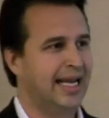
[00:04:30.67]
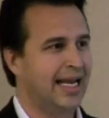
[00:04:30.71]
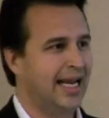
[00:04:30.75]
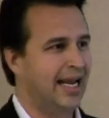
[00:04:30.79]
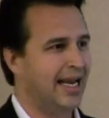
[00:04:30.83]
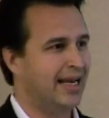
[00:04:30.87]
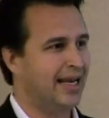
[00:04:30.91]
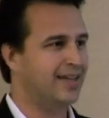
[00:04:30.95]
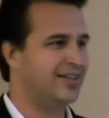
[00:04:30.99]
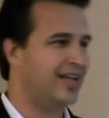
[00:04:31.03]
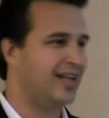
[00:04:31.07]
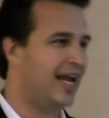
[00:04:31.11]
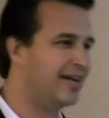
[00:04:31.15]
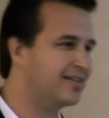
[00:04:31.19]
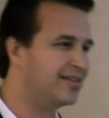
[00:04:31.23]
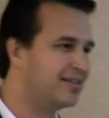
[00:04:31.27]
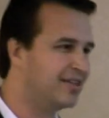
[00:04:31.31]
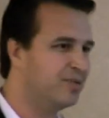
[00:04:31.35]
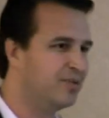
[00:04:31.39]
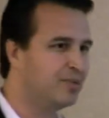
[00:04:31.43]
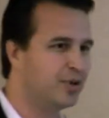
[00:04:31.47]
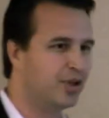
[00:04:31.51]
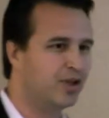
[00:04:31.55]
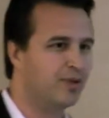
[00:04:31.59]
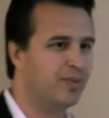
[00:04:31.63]
And he's
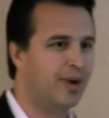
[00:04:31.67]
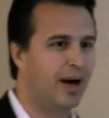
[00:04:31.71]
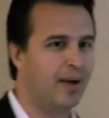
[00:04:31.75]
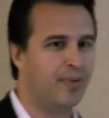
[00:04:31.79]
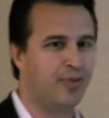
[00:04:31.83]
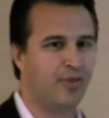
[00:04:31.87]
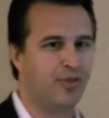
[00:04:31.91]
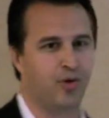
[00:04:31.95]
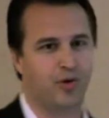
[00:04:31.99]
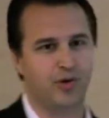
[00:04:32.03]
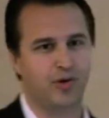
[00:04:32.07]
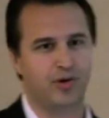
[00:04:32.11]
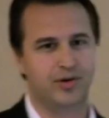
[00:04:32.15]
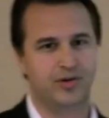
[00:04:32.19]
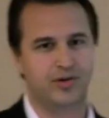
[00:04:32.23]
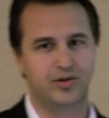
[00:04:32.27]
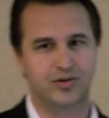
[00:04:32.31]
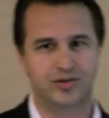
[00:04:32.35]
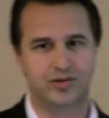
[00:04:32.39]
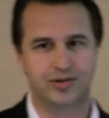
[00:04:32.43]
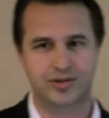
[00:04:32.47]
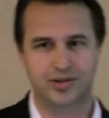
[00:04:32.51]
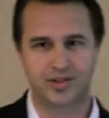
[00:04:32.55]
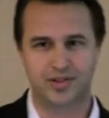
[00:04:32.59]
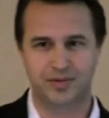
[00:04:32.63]
asking Billy Bob Thornton,
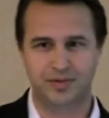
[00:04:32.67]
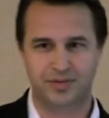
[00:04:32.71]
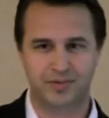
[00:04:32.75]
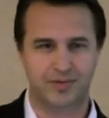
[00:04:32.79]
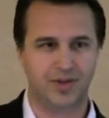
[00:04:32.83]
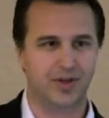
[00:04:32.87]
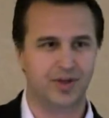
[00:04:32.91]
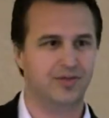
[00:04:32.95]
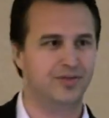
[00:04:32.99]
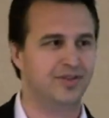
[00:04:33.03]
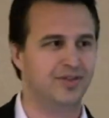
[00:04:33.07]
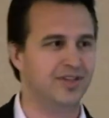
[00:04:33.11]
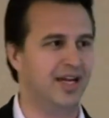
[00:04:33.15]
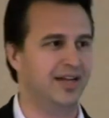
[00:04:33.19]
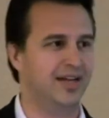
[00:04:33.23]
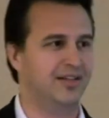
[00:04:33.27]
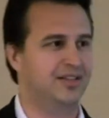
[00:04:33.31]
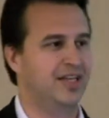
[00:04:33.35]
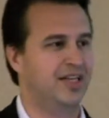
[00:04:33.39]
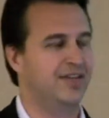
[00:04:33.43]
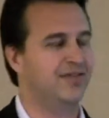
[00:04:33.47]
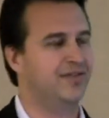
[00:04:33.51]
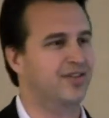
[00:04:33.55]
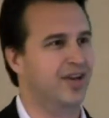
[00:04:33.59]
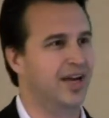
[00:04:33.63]
who's you know
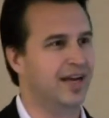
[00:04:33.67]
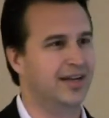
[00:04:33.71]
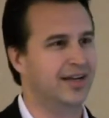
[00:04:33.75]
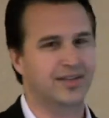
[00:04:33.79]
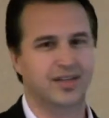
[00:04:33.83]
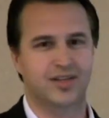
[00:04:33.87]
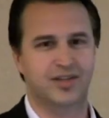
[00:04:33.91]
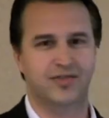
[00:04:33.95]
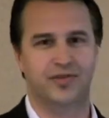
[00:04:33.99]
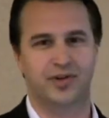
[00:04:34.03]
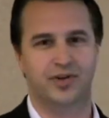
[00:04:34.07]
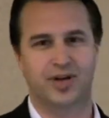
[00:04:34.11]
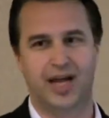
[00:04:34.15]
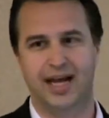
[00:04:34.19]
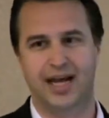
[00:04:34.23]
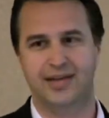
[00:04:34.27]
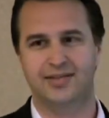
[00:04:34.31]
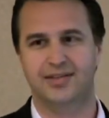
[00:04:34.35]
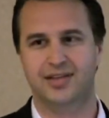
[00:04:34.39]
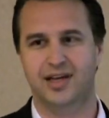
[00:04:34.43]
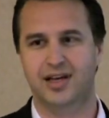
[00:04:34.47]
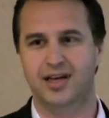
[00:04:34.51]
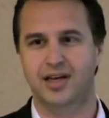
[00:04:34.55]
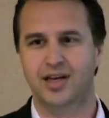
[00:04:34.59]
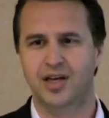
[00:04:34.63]
chief scientist for
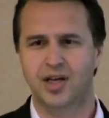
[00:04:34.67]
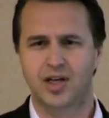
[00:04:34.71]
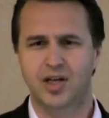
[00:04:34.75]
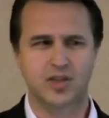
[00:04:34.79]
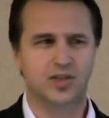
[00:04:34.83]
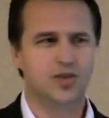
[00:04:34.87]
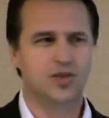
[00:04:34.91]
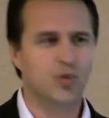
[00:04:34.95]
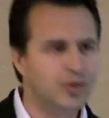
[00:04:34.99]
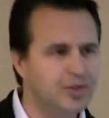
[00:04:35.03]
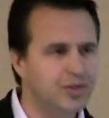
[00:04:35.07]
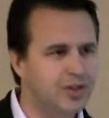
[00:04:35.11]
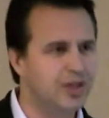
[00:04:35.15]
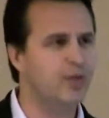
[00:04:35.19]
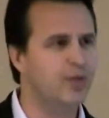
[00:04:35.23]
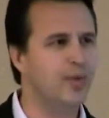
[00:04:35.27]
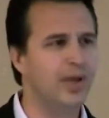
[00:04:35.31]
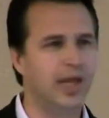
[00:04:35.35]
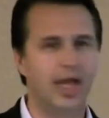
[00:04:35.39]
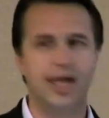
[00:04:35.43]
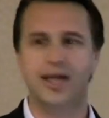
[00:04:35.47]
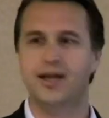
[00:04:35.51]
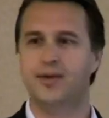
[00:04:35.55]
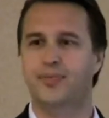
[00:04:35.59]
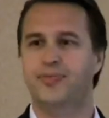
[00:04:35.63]
NASA, so what's it going to
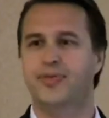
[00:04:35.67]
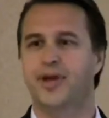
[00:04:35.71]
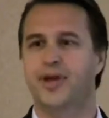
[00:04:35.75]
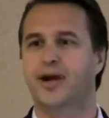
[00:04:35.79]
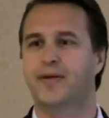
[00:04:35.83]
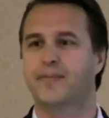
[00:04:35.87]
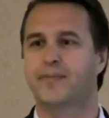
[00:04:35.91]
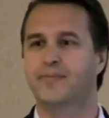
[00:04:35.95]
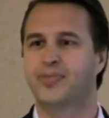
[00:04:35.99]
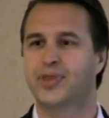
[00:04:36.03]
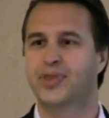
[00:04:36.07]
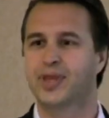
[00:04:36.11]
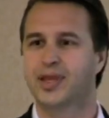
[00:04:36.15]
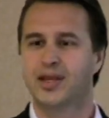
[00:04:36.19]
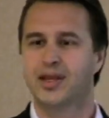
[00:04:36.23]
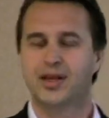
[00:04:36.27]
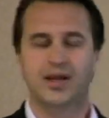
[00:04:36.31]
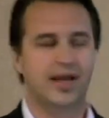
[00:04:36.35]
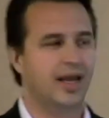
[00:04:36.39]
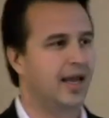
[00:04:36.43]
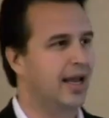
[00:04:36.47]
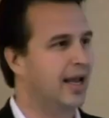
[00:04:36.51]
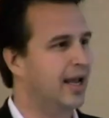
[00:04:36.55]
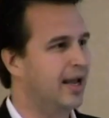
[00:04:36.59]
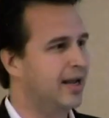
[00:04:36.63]
be like up there?
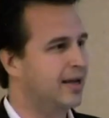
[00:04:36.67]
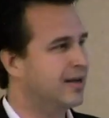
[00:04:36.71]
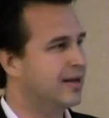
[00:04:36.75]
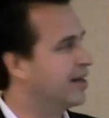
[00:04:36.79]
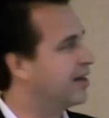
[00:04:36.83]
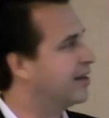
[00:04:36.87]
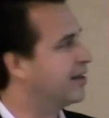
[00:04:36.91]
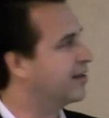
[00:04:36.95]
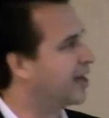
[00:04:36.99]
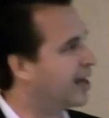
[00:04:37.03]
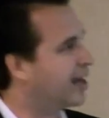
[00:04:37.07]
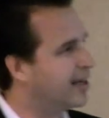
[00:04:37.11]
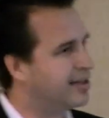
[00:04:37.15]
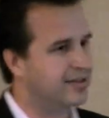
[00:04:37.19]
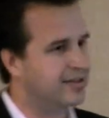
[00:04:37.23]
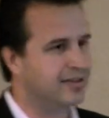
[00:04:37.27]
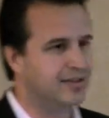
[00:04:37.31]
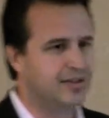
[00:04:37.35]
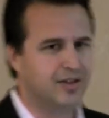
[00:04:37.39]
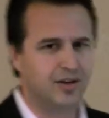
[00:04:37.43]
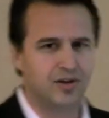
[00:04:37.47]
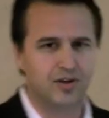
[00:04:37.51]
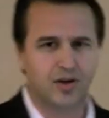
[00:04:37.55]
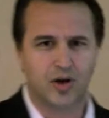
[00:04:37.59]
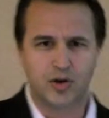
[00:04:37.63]
And uh, the guy
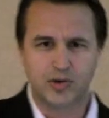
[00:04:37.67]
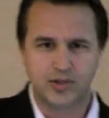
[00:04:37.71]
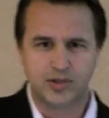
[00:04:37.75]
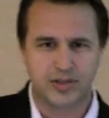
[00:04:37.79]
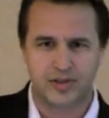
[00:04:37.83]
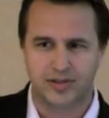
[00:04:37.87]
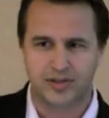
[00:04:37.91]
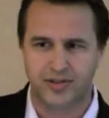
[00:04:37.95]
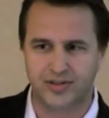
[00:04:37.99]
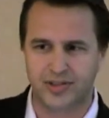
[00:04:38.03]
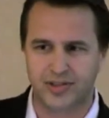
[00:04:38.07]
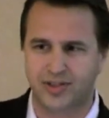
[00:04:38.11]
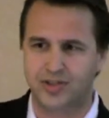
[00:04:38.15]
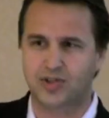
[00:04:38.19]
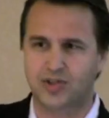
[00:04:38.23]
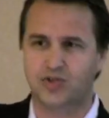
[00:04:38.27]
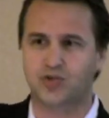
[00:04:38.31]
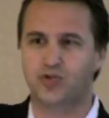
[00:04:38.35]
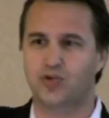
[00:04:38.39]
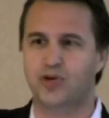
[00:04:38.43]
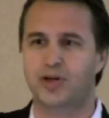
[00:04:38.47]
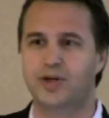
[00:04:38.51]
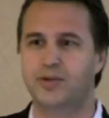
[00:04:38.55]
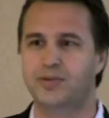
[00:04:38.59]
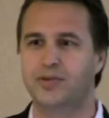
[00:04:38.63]
you know, goes into this
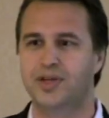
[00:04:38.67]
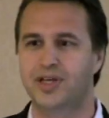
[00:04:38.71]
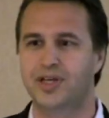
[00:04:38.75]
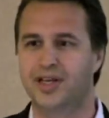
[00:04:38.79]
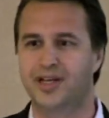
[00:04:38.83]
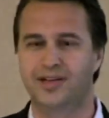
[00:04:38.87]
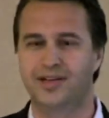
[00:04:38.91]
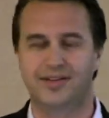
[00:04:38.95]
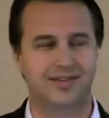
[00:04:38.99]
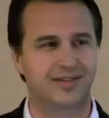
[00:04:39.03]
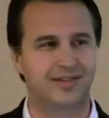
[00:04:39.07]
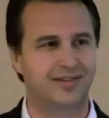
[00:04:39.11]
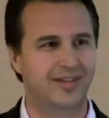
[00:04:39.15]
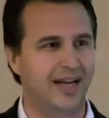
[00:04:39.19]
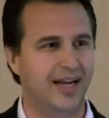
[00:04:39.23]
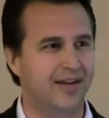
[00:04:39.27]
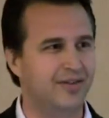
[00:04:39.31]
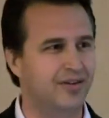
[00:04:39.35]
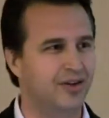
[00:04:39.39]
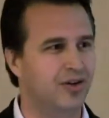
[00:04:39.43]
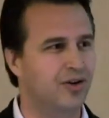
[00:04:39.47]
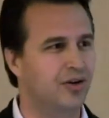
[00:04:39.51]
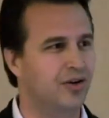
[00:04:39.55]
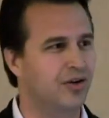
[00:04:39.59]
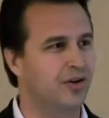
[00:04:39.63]
extremely
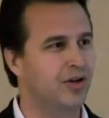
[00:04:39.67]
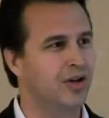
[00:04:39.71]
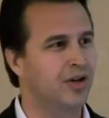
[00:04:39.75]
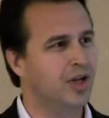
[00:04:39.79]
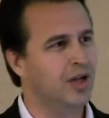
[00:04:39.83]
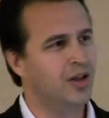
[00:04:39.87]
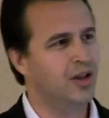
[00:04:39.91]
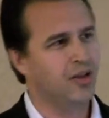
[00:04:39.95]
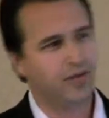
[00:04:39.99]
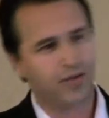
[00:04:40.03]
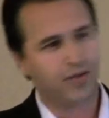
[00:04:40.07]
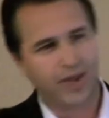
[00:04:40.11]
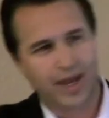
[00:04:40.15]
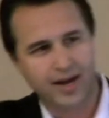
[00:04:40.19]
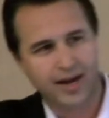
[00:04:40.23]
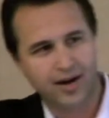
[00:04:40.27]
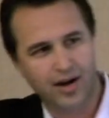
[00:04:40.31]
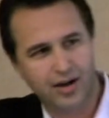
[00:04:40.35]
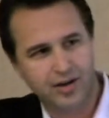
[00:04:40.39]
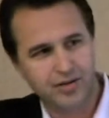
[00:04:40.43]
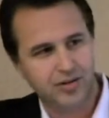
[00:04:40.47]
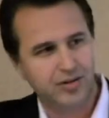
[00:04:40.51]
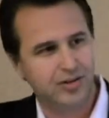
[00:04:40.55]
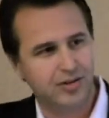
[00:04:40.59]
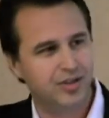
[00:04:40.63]
technical
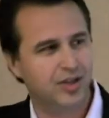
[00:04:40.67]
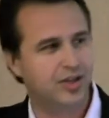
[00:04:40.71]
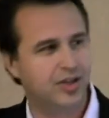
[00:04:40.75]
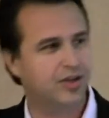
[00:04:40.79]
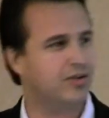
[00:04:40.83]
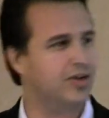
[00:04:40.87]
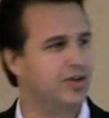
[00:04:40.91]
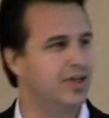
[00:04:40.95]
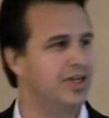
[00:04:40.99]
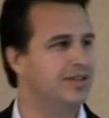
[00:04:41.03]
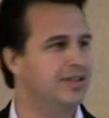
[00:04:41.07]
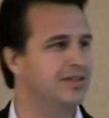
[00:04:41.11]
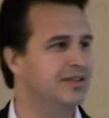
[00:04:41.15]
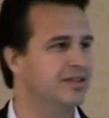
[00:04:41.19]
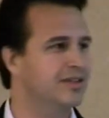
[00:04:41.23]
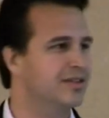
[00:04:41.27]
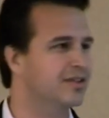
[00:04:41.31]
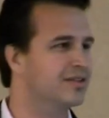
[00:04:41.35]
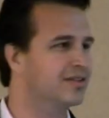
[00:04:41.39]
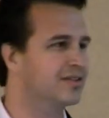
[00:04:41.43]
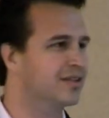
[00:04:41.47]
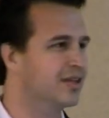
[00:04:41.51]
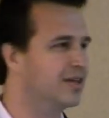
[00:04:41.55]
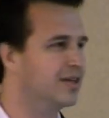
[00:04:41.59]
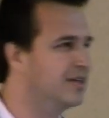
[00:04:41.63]
800 degrees in the
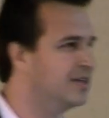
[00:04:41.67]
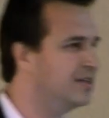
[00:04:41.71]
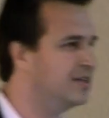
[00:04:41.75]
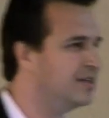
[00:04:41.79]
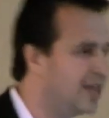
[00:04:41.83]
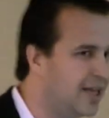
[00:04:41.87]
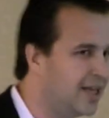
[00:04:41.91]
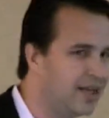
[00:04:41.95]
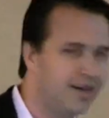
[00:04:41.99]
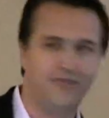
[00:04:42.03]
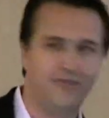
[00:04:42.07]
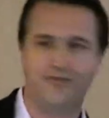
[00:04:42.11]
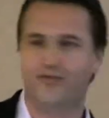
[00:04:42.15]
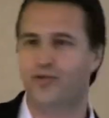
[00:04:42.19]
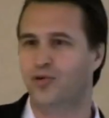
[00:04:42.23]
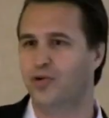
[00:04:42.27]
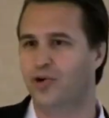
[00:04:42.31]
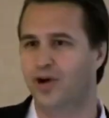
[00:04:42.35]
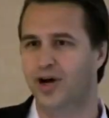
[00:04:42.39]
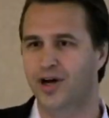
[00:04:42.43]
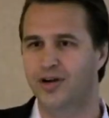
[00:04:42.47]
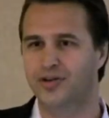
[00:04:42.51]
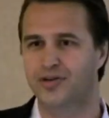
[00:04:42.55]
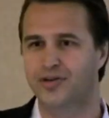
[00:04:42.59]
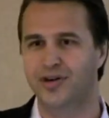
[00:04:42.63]
sun, negative
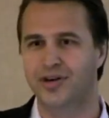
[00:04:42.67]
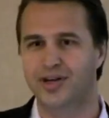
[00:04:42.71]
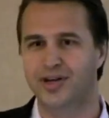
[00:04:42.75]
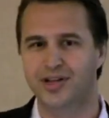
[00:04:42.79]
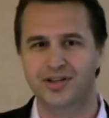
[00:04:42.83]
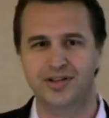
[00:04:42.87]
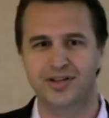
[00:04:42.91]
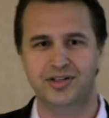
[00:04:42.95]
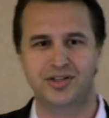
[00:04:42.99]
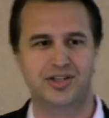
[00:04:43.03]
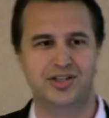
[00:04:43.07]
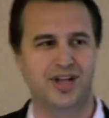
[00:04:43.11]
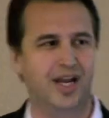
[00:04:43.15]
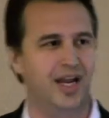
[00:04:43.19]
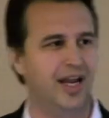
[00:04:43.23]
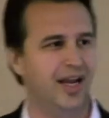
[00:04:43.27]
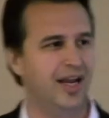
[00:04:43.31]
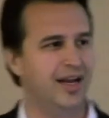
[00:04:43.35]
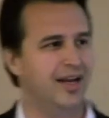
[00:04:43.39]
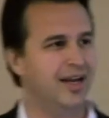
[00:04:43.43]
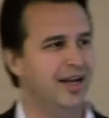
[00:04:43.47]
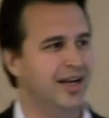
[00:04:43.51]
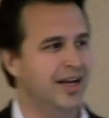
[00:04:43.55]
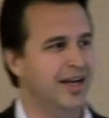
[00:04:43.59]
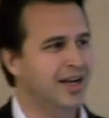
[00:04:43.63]
400 in the
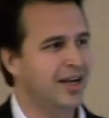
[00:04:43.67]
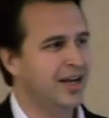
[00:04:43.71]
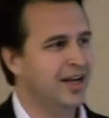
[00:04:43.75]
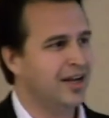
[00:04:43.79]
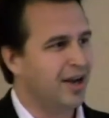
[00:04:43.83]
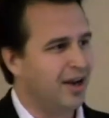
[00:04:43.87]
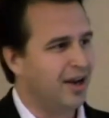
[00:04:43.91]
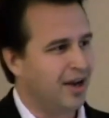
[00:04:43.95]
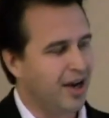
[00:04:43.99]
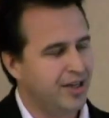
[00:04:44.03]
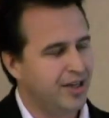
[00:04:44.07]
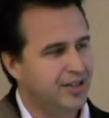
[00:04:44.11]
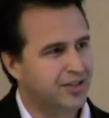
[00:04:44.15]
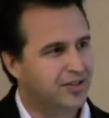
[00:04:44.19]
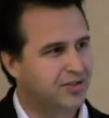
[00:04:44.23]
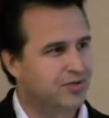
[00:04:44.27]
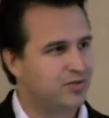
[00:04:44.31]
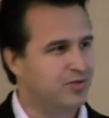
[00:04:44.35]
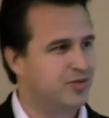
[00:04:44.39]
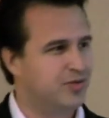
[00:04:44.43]
shade, ice